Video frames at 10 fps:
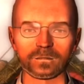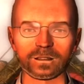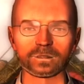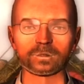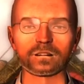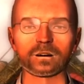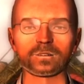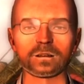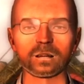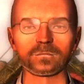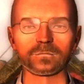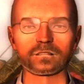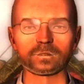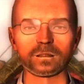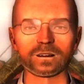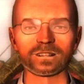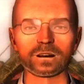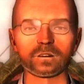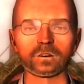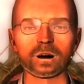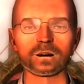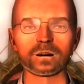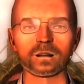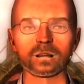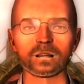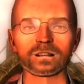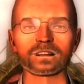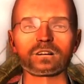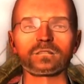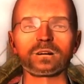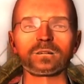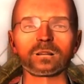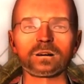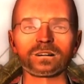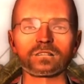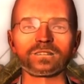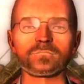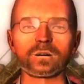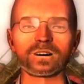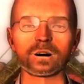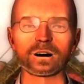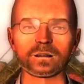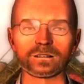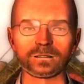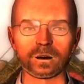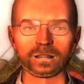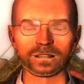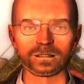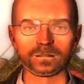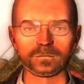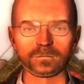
like a traveler in need of relaxation and the finest of chemical assistance.